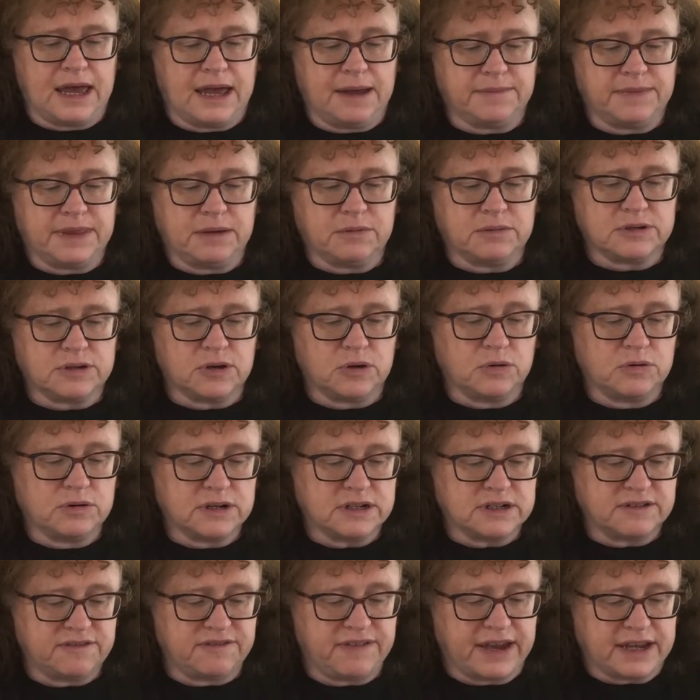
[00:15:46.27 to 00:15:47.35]
They would own it
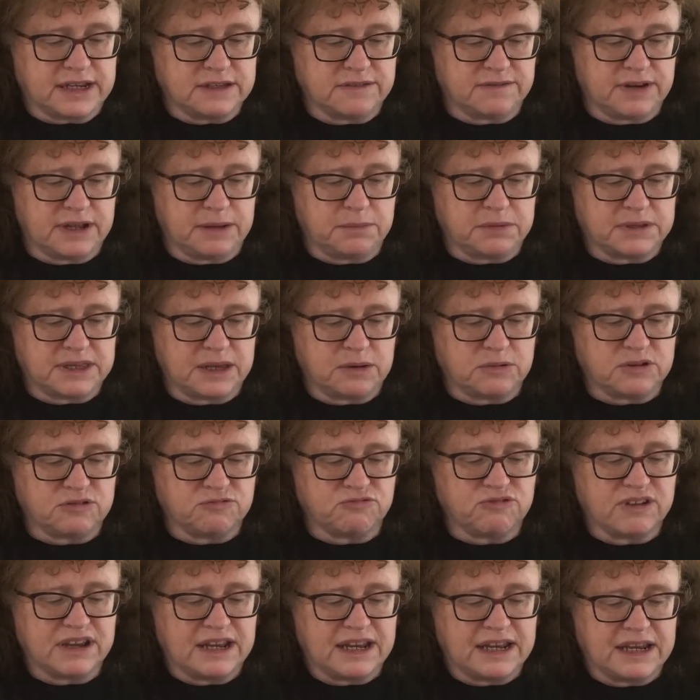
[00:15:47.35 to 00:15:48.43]
effectively, but they would
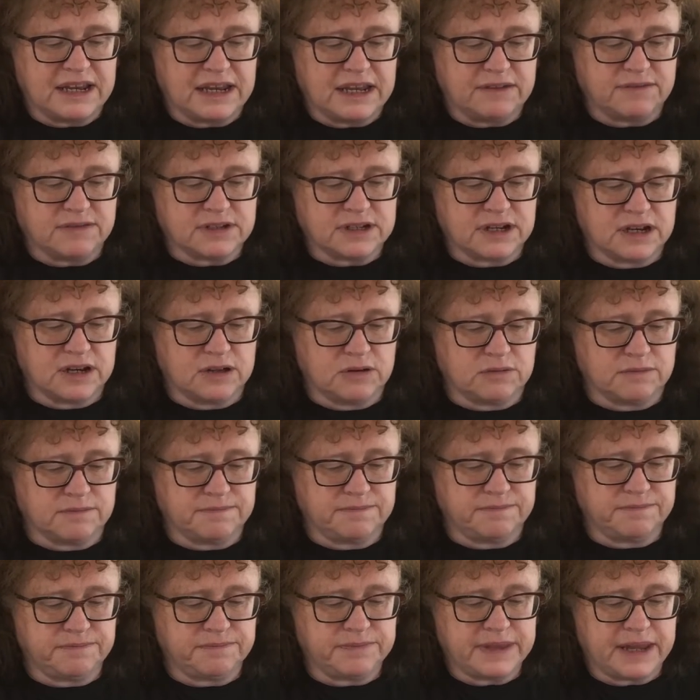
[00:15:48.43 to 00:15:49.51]
really leave it alone.
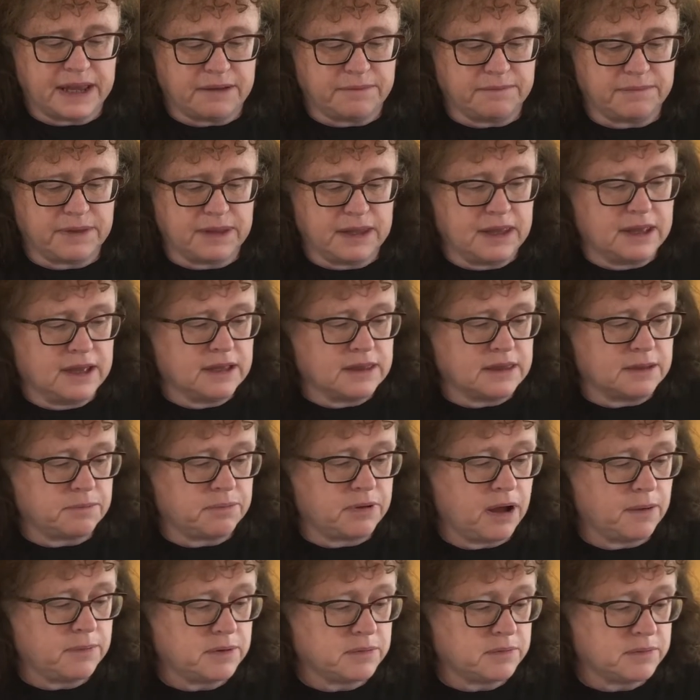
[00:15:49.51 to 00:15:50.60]
Now, the
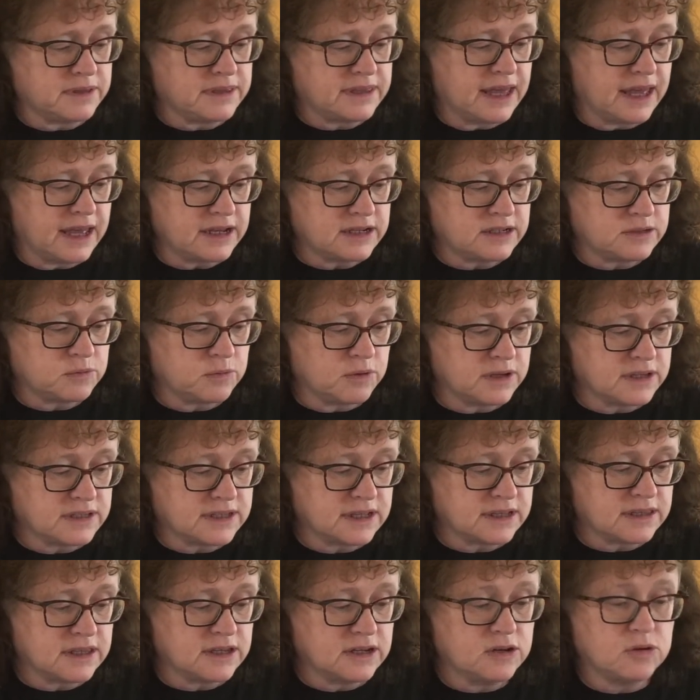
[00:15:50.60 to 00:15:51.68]
problem with that was
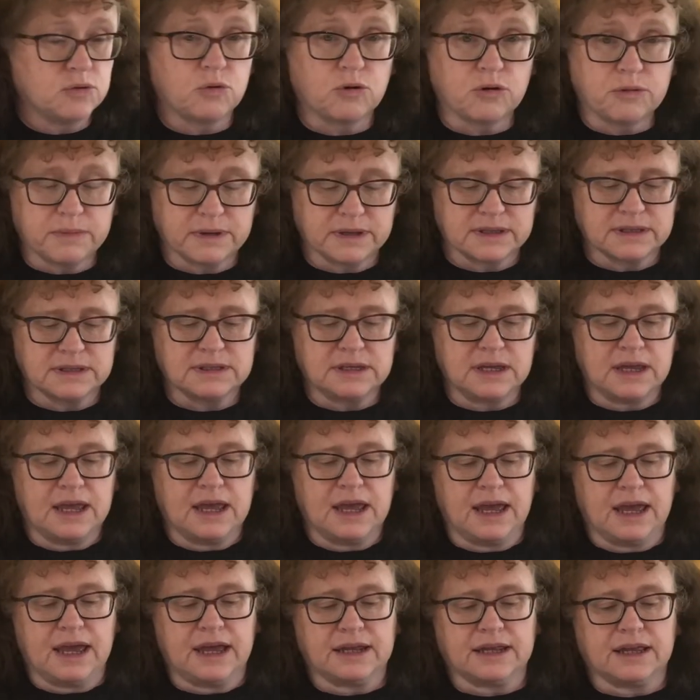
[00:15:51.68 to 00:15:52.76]
that the Normans
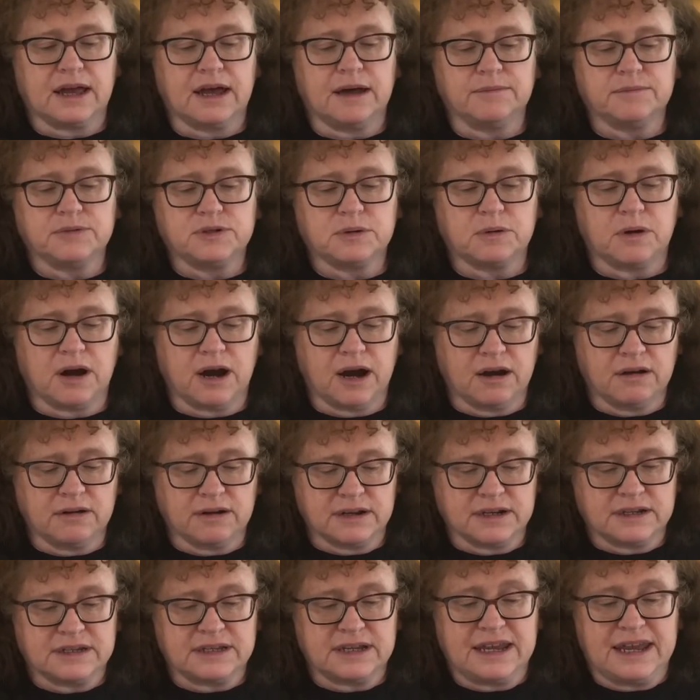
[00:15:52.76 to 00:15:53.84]
had come to
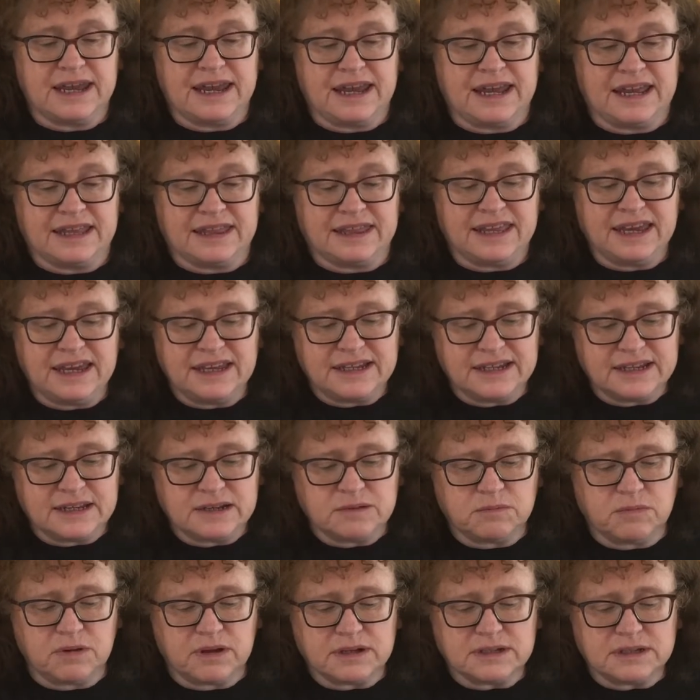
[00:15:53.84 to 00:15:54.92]
Ireland and they didn't
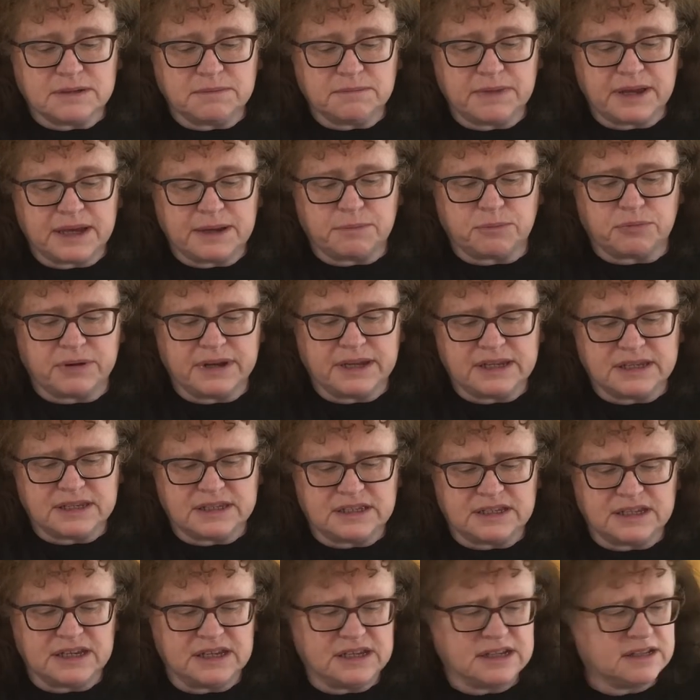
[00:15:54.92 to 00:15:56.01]
want to make peace
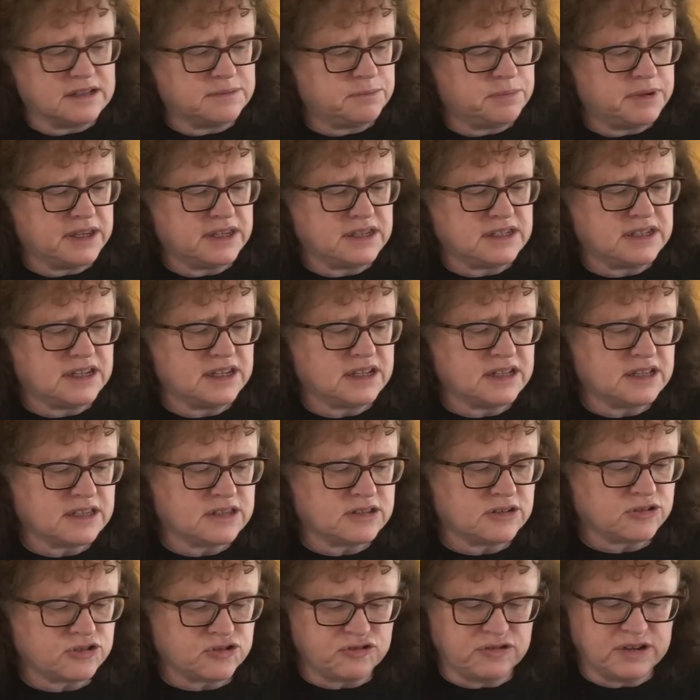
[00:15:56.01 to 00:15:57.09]
deals or
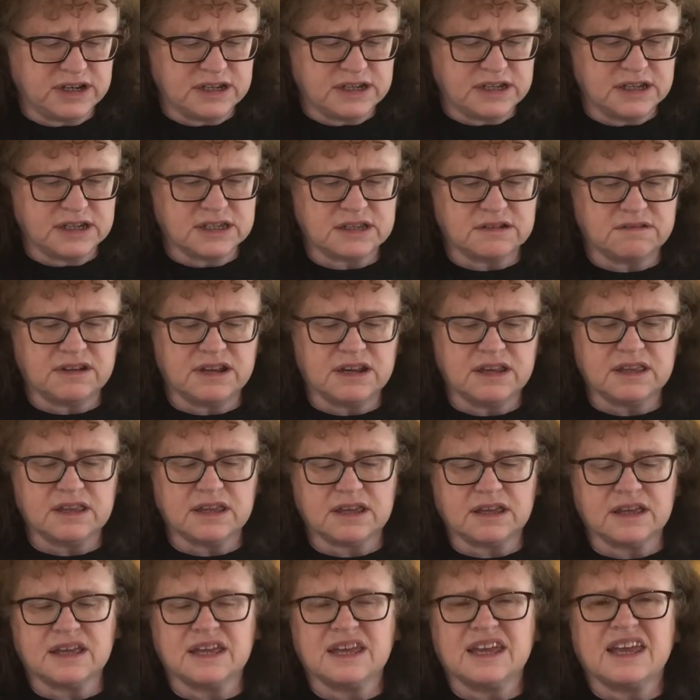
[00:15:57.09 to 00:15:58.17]
treaties or
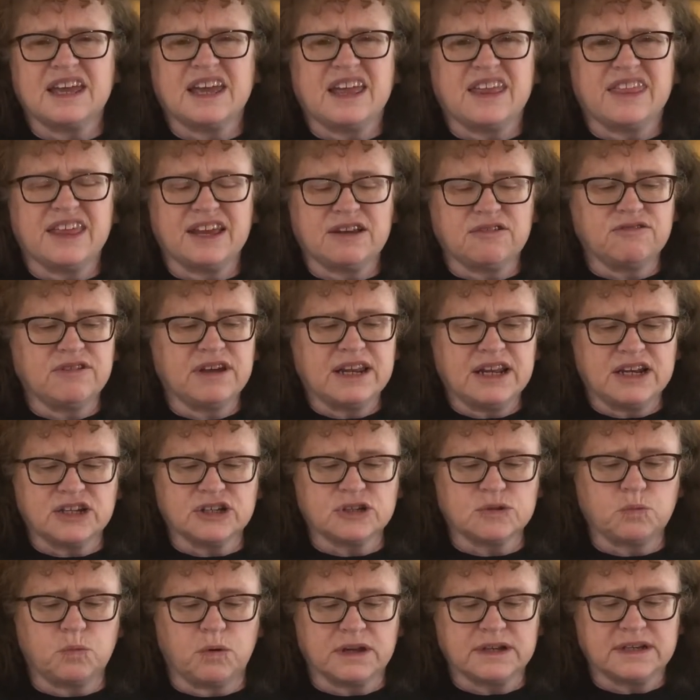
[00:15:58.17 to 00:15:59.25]
anything. They really
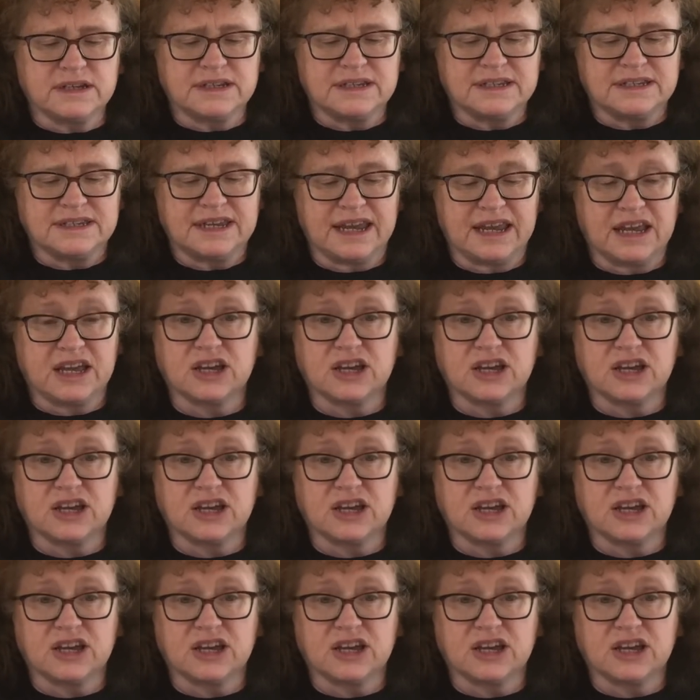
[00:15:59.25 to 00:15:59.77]
just wanted to take